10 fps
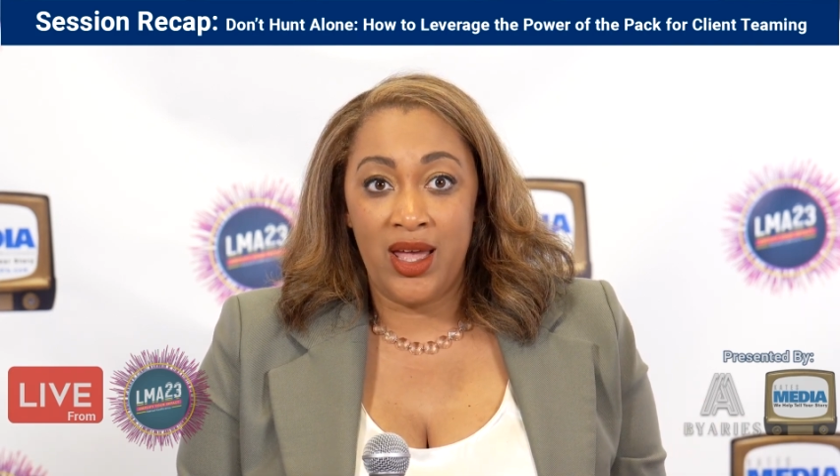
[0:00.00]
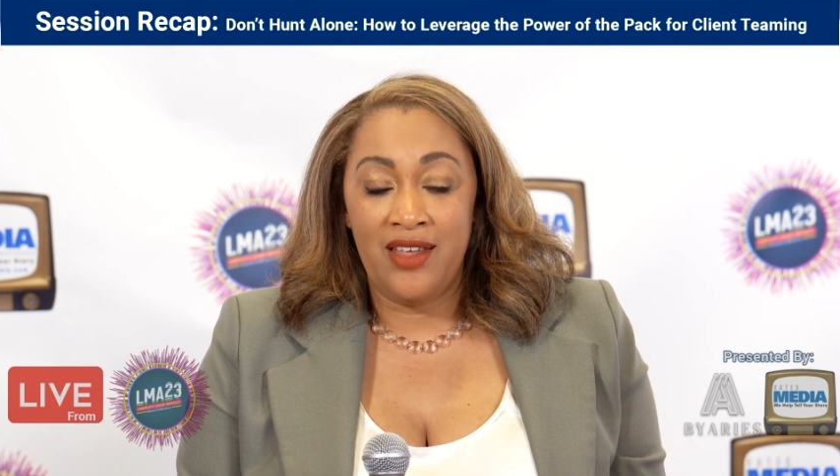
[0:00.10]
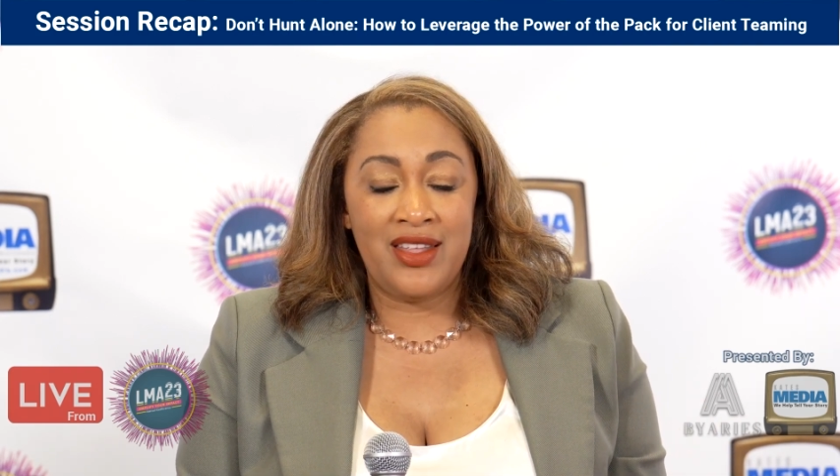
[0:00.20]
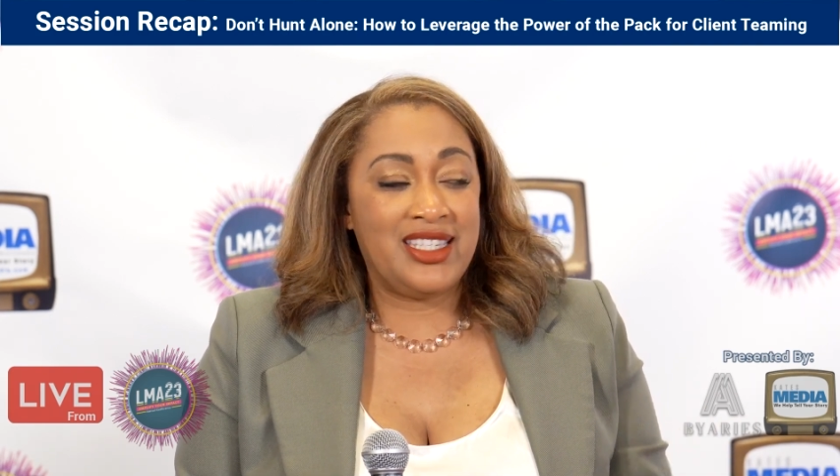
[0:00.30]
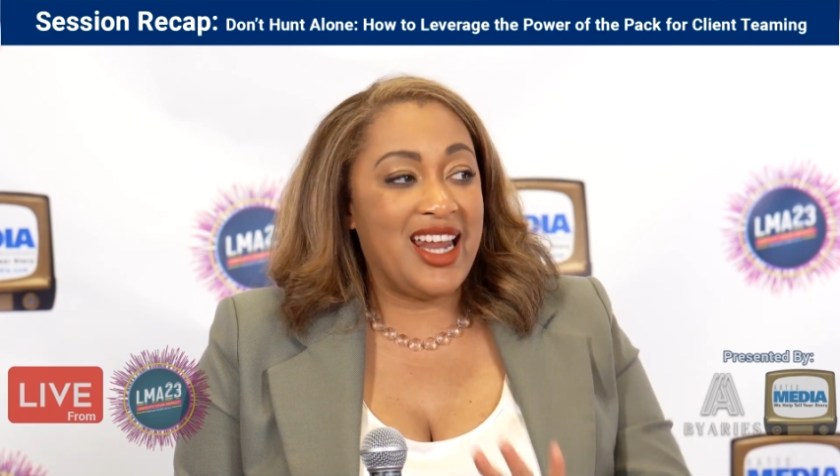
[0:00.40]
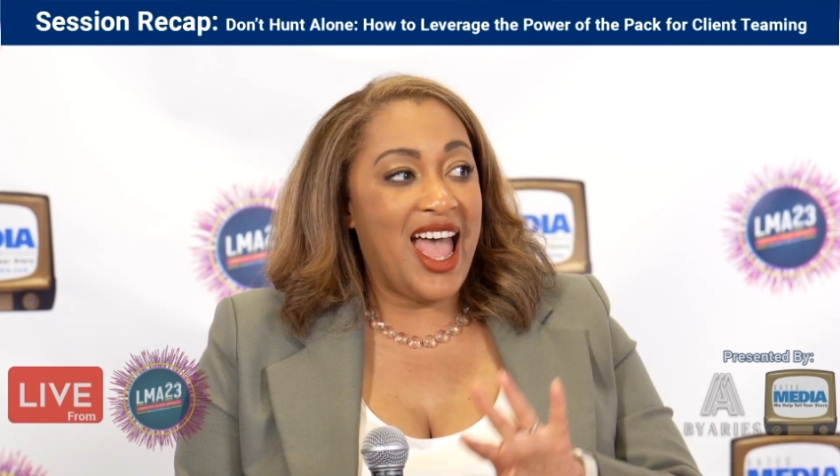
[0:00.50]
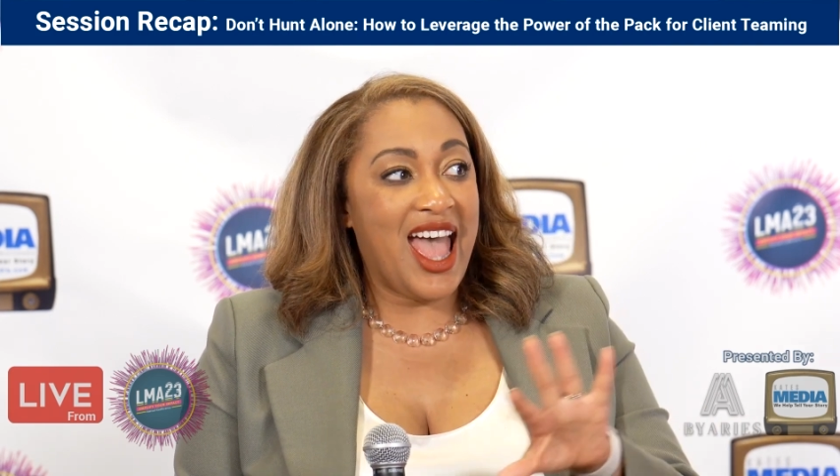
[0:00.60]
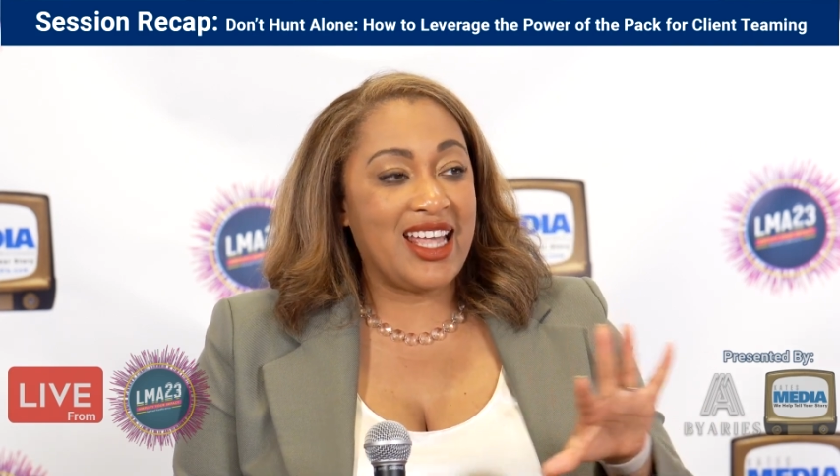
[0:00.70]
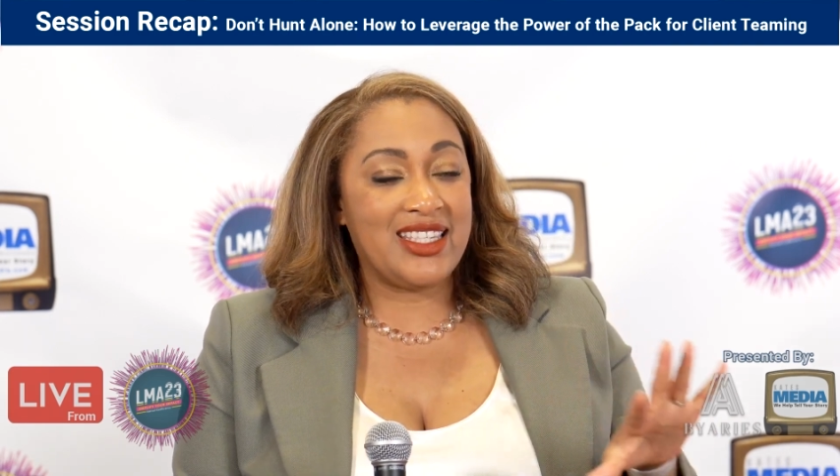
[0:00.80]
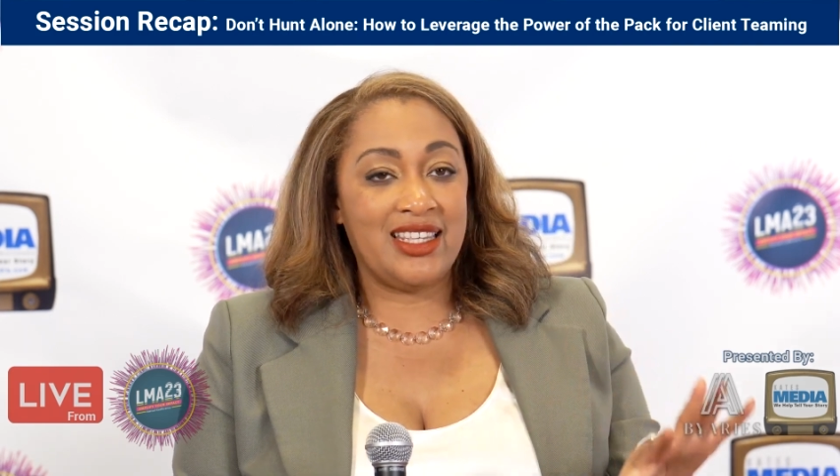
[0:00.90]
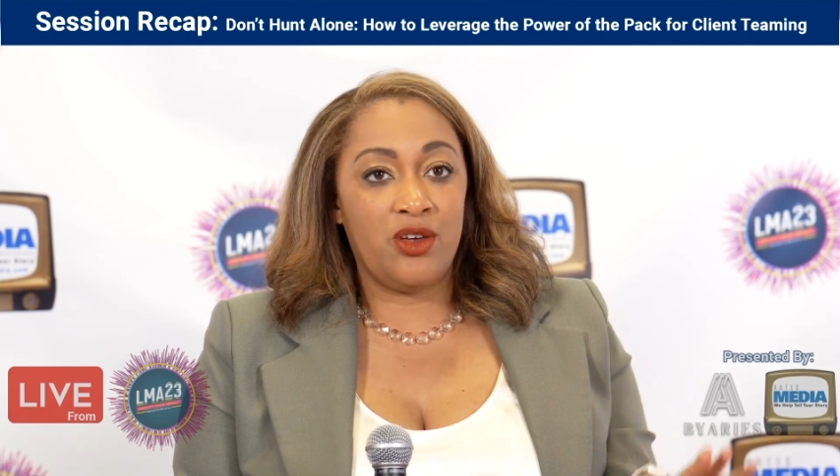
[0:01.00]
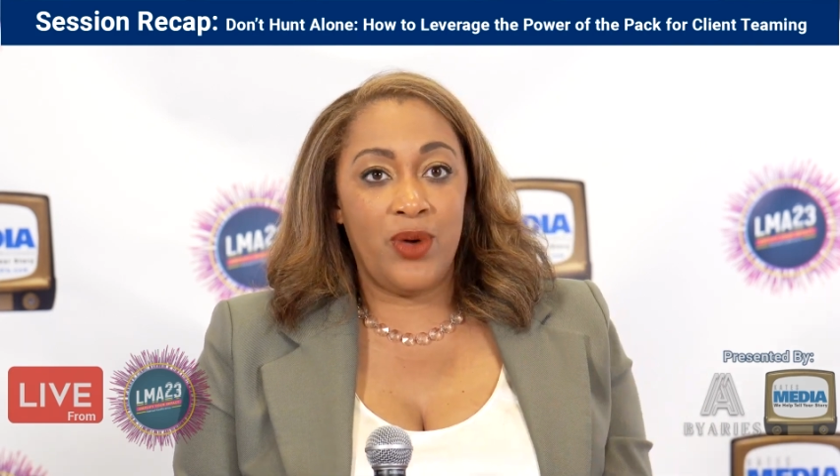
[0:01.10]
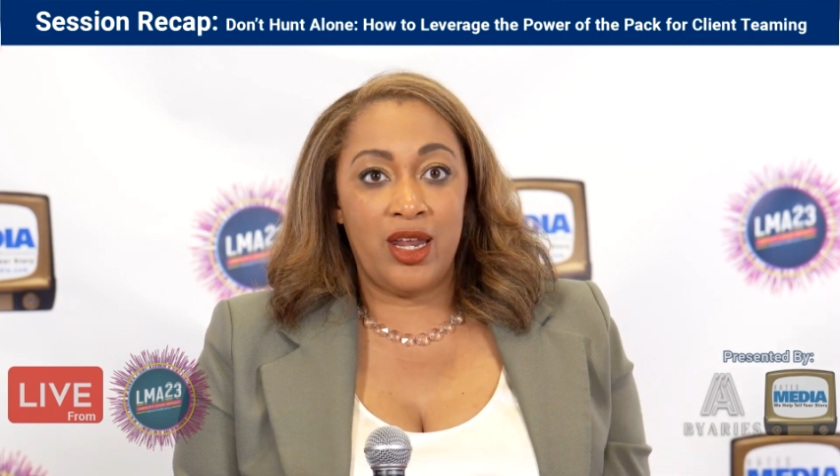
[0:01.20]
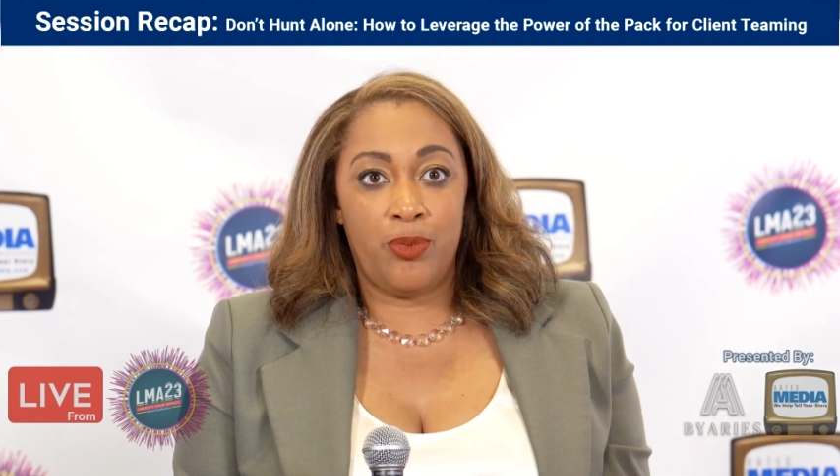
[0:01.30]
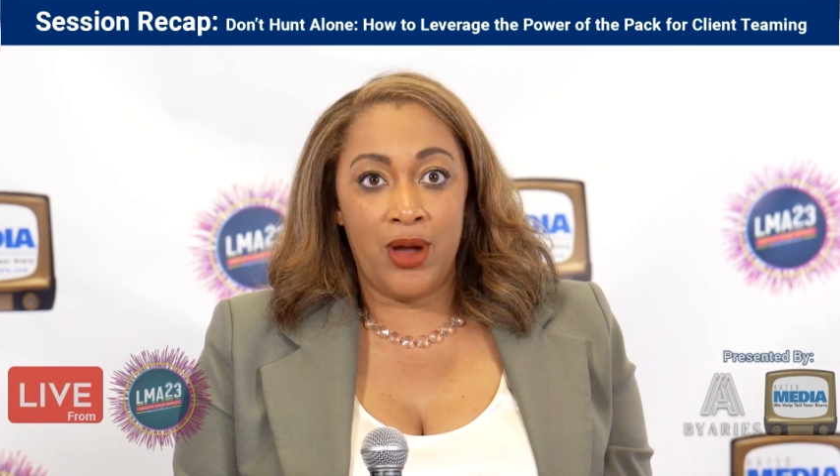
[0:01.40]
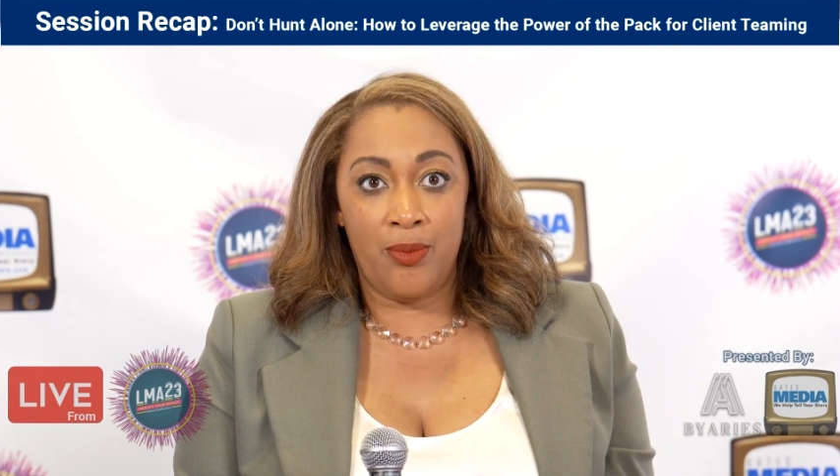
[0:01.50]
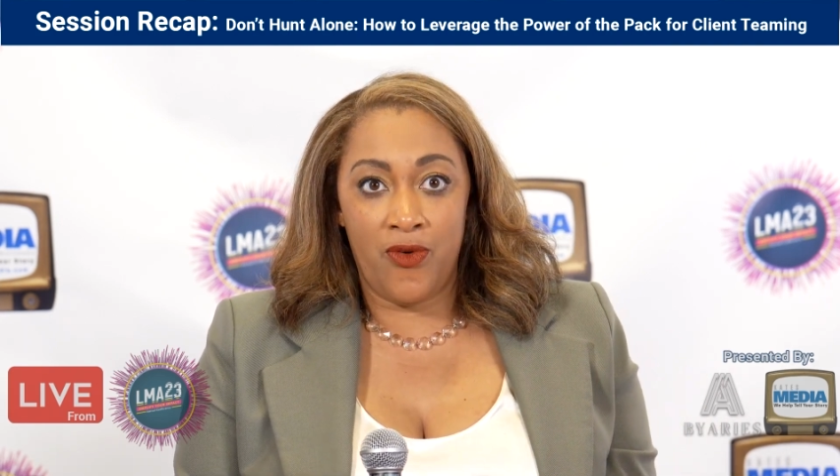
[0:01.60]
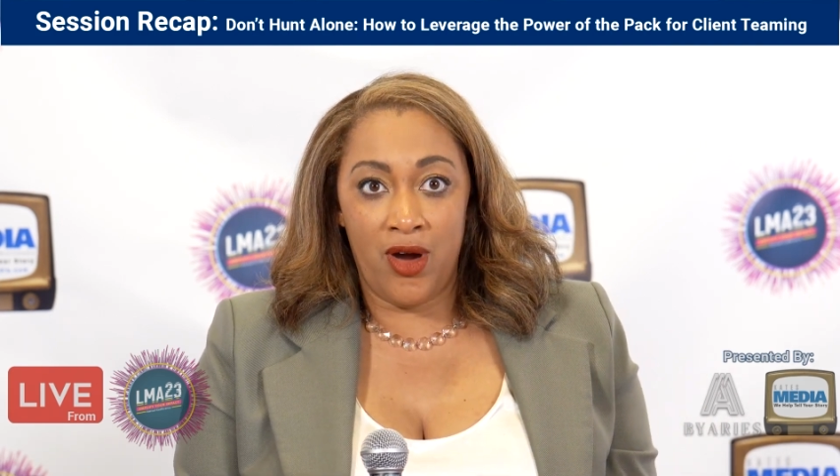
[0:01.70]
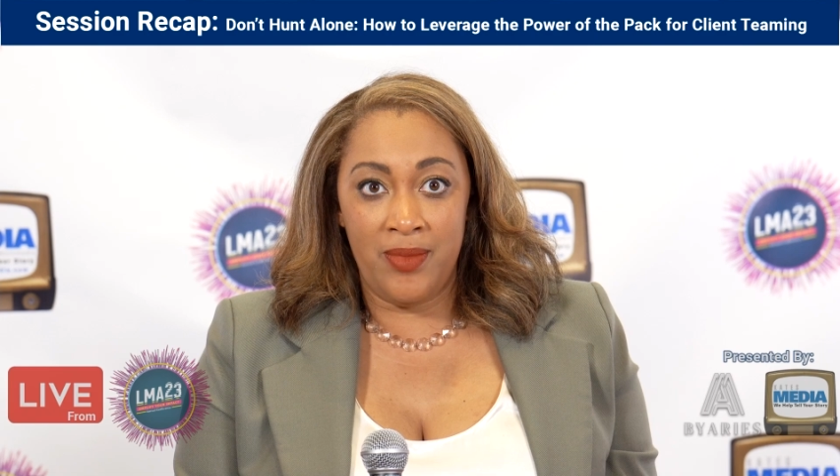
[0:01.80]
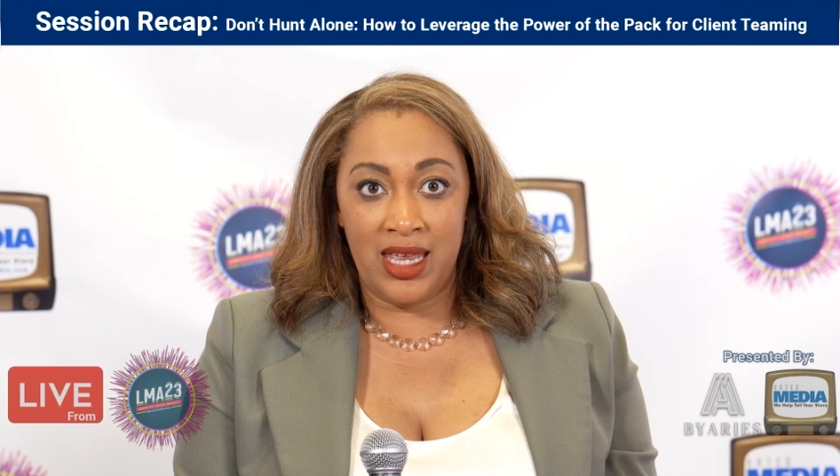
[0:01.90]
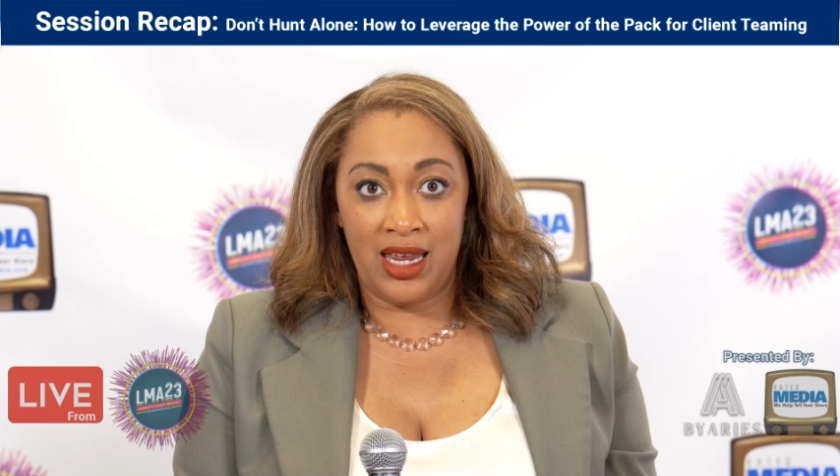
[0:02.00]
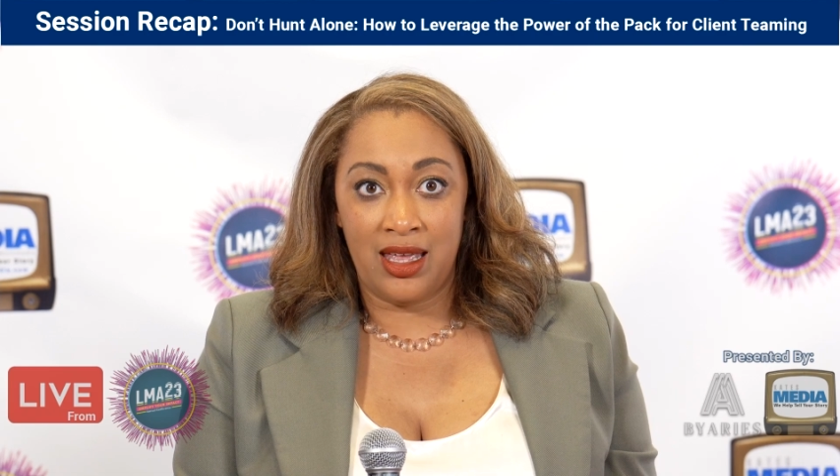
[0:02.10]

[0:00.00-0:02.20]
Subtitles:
That's an excellent way to prep for a meeting.